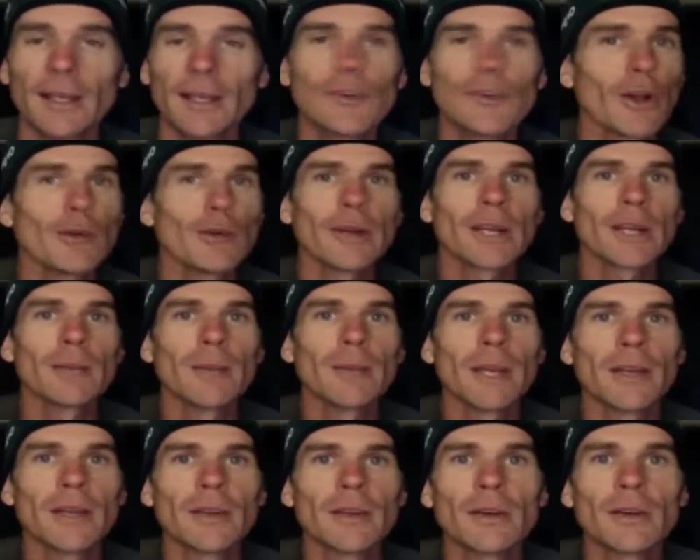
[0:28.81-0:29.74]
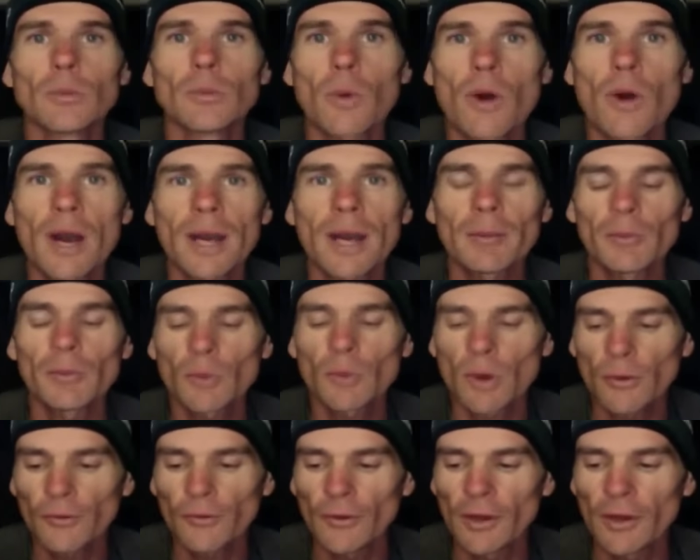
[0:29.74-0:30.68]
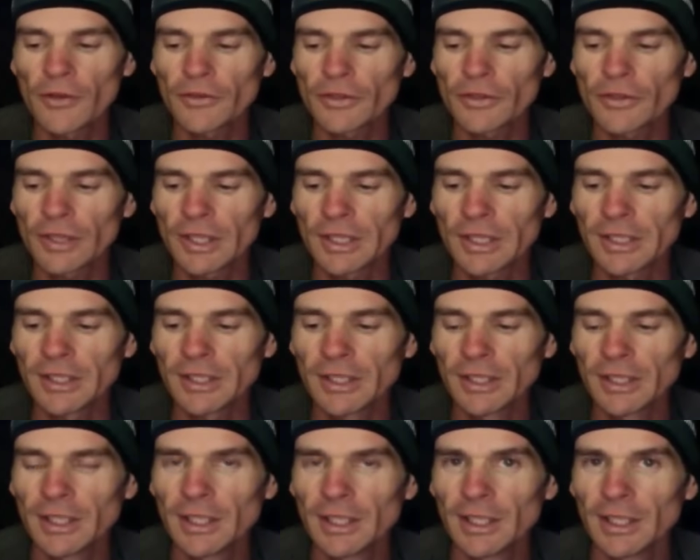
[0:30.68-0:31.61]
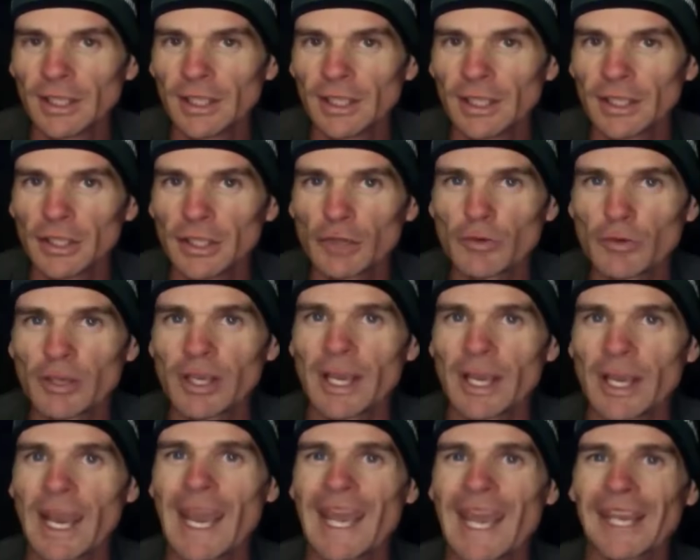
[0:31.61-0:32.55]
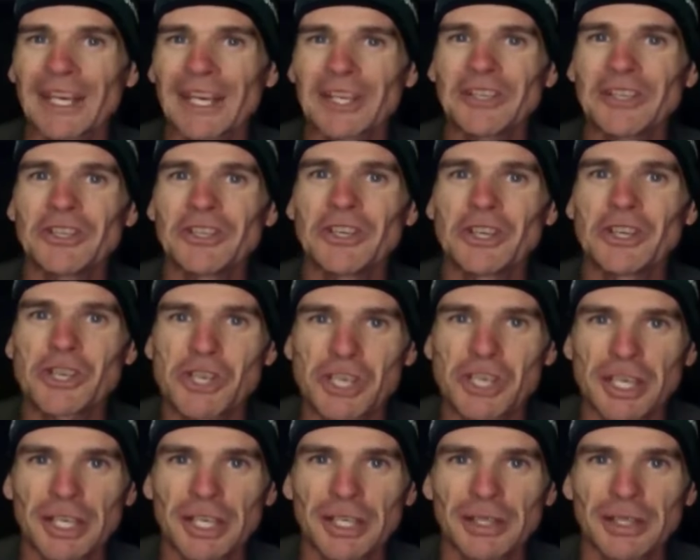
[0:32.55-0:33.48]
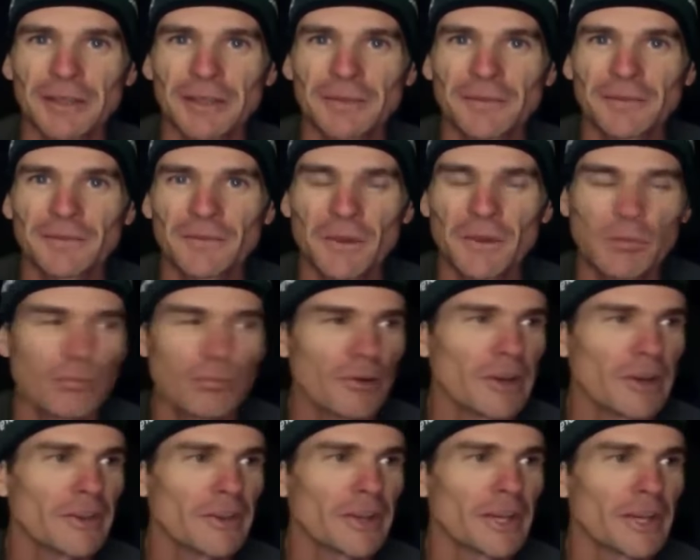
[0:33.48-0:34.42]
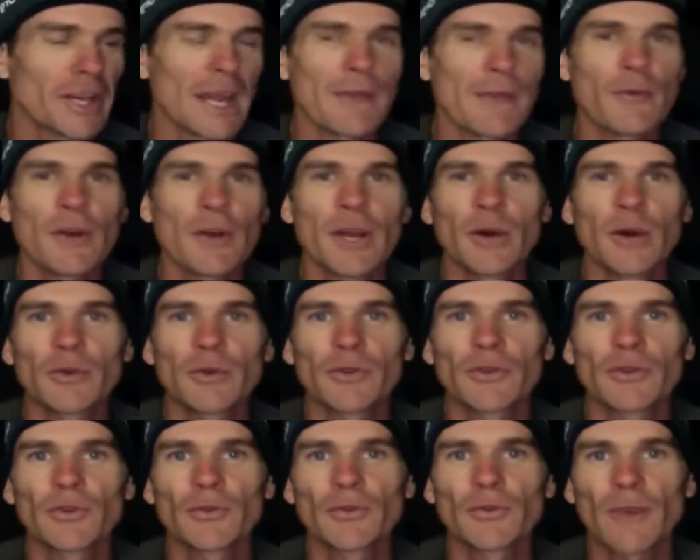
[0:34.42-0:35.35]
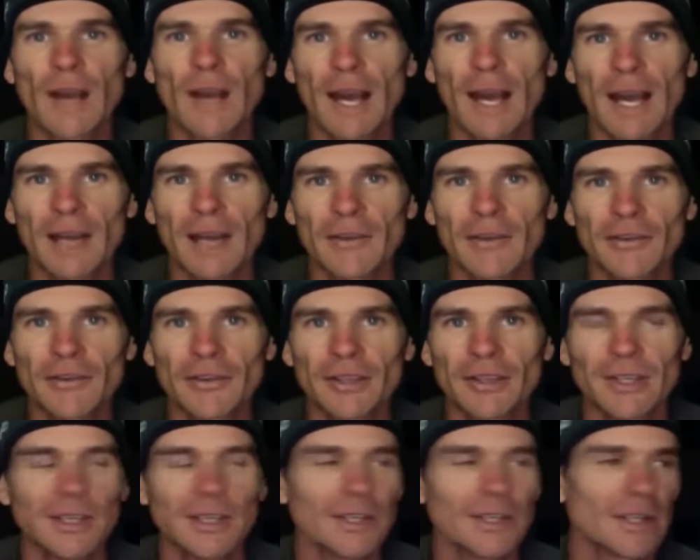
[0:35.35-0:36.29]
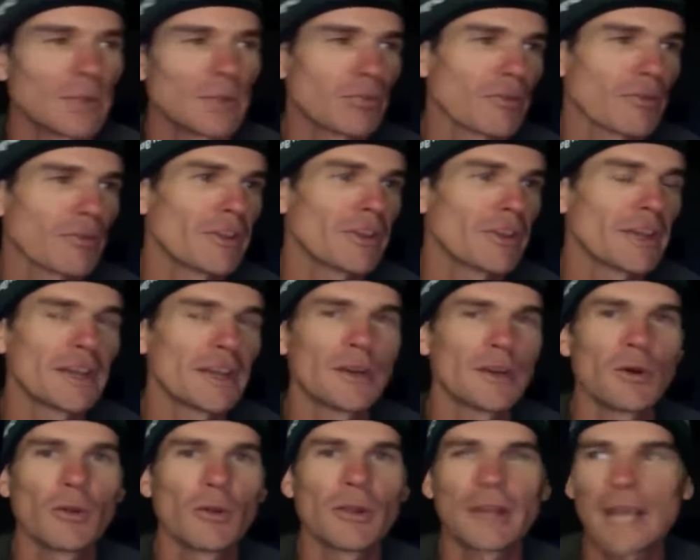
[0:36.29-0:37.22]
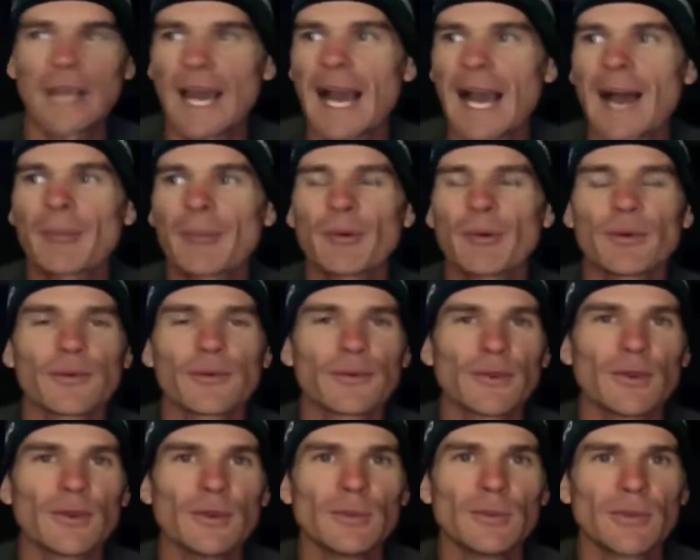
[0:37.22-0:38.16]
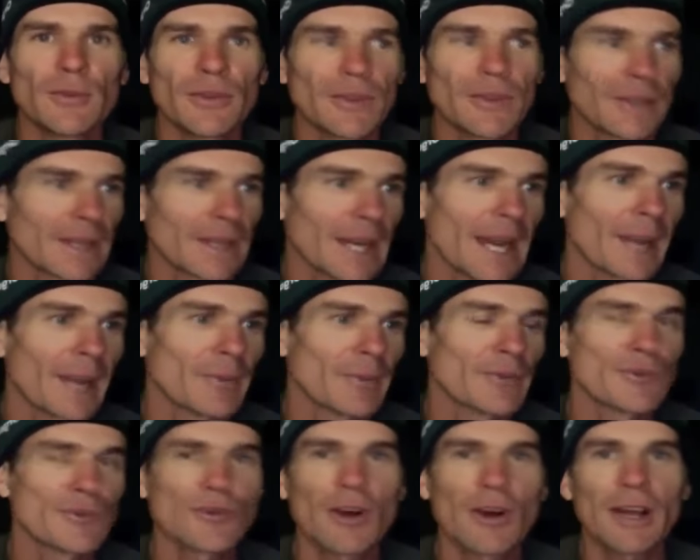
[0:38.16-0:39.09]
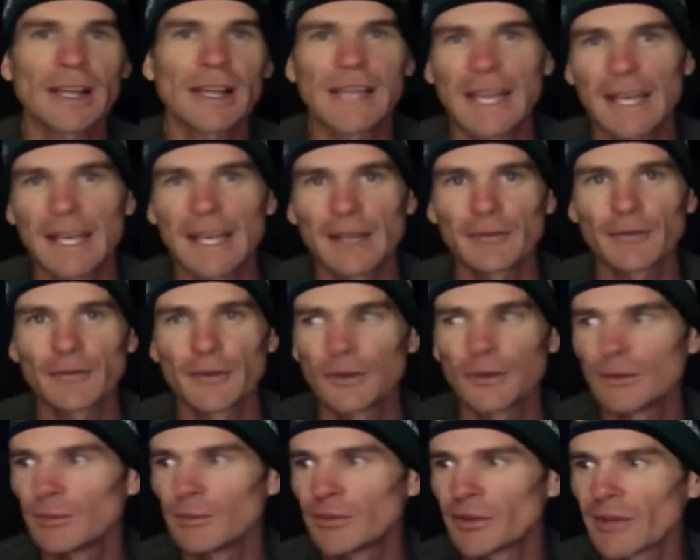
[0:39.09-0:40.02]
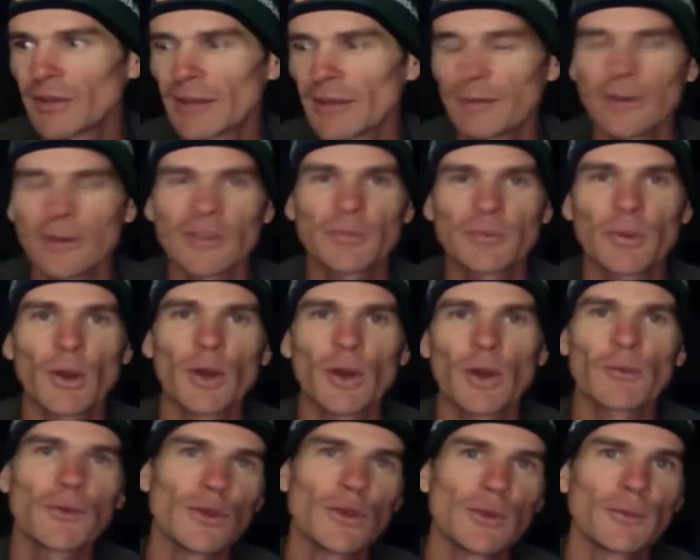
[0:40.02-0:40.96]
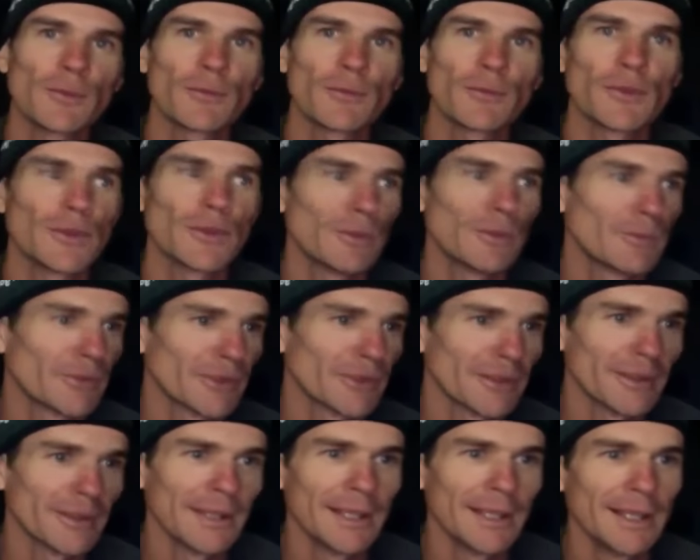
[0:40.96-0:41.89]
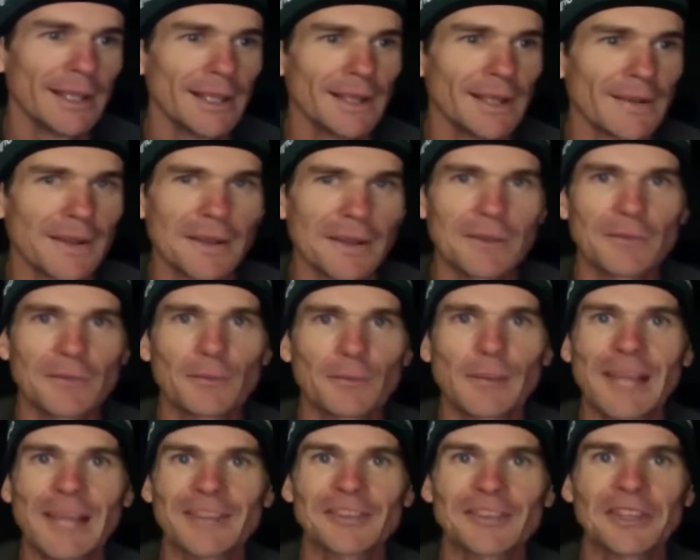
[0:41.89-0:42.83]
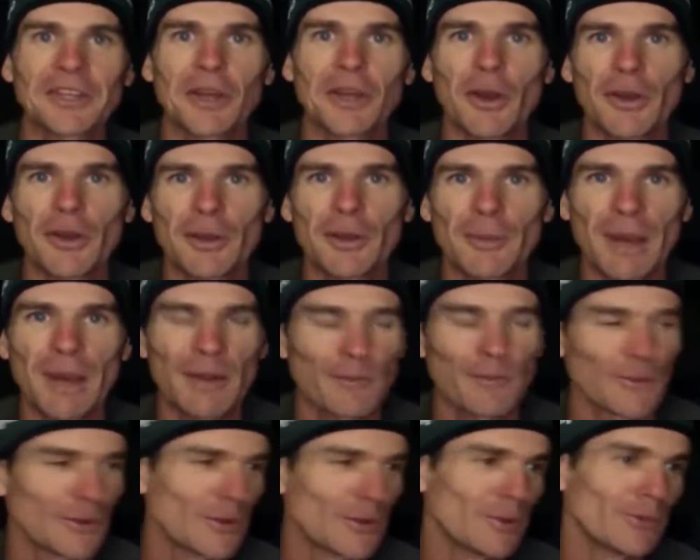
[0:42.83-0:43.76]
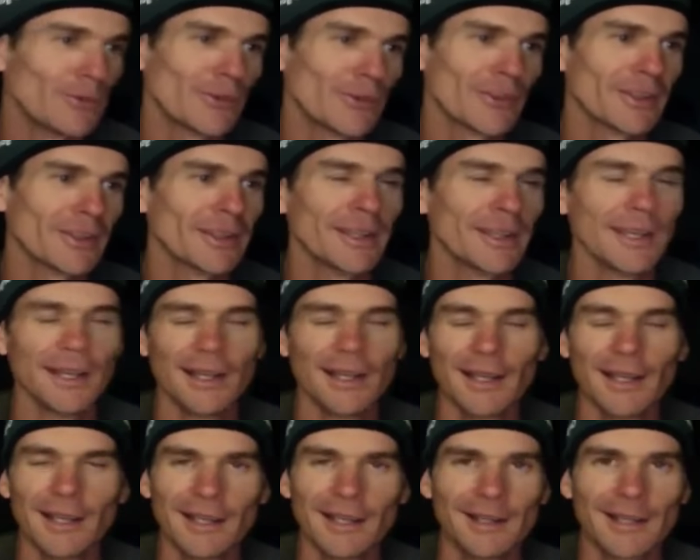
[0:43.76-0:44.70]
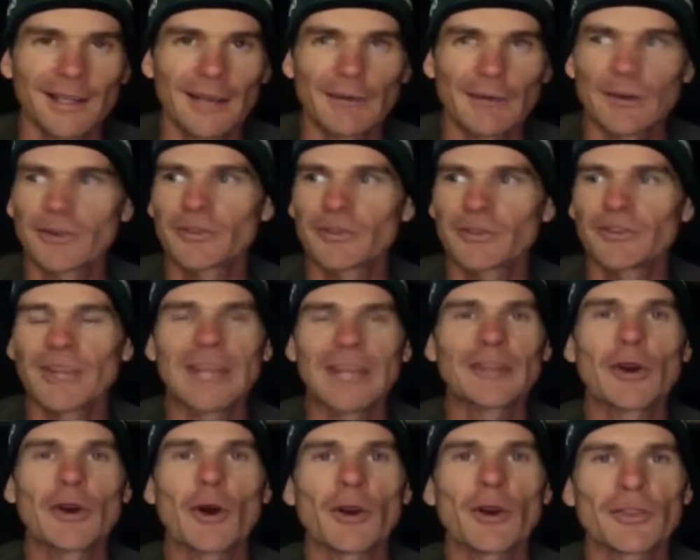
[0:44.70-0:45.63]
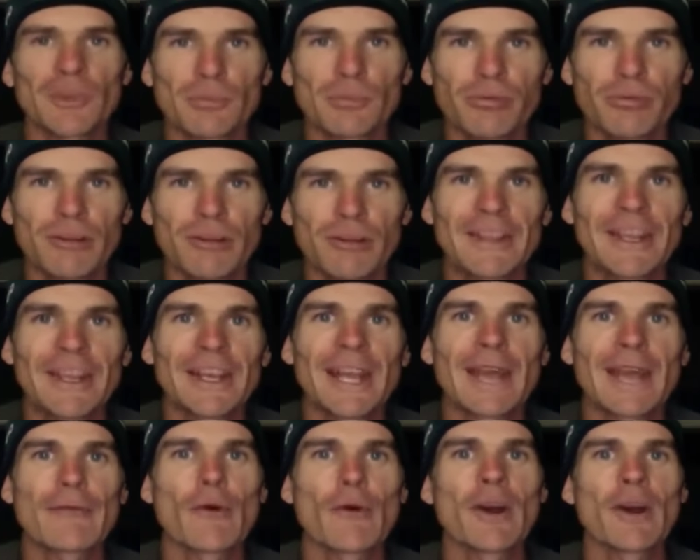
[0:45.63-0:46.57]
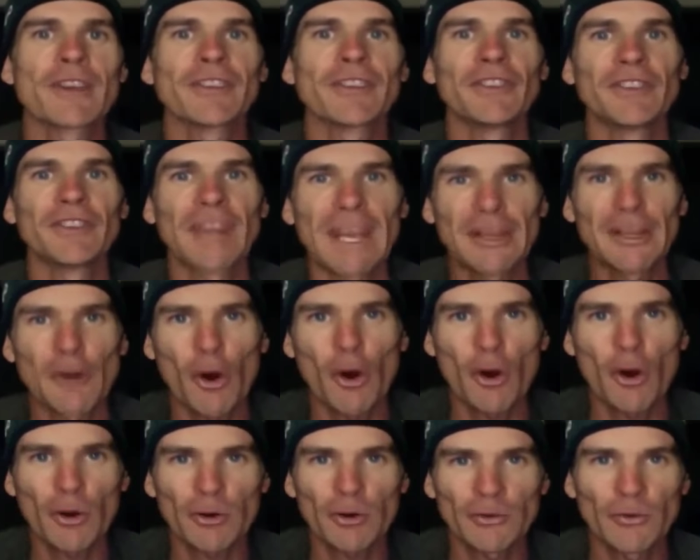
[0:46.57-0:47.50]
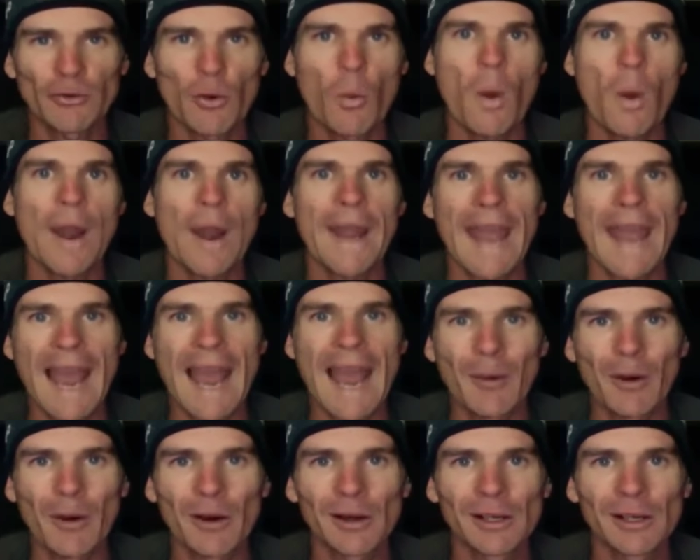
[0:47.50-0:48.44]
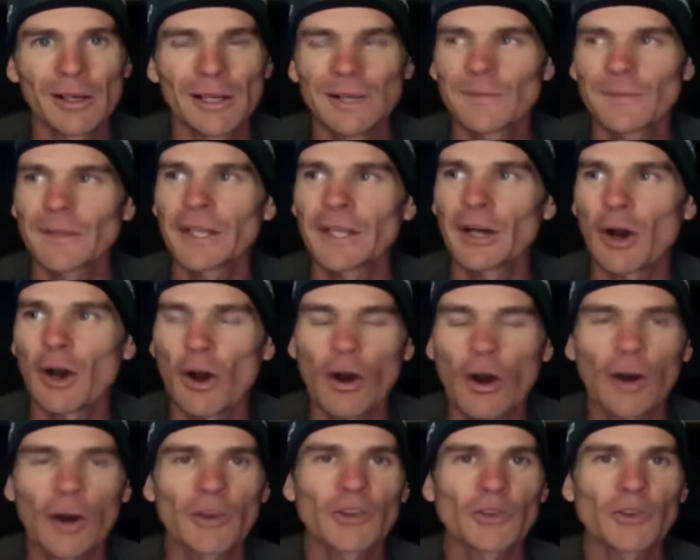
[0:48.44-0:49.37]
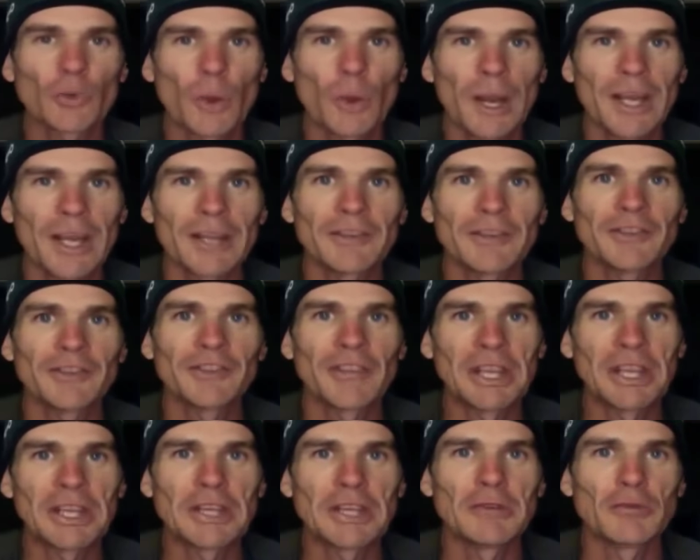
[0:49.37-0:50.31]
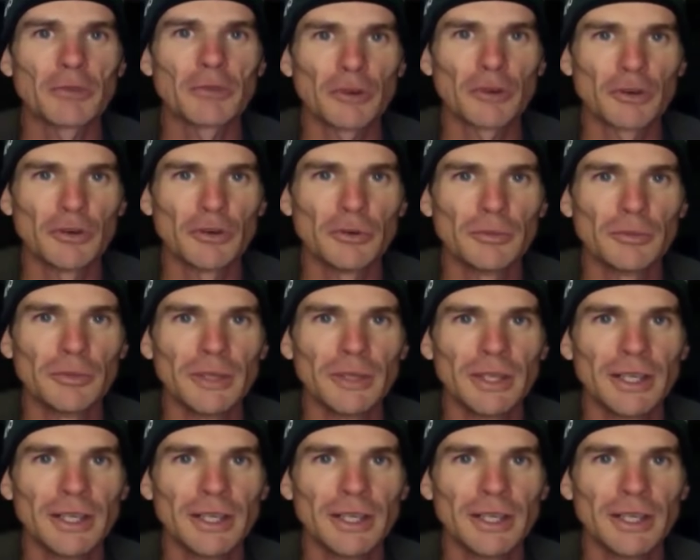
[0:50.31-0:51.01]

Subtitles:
Don't recommend it. Why? Well, firstly, you're in air conditioning. You're breathing in everyone else's farts. You're breathing in all the carpet fumes and the carpet dry cleaning fumes and everyone's perfume fumes and the plastic yoga mat fumes and everyone's detox. You're breathing in everyone's detox for 1 hour in a hot, sweaty, stinky room.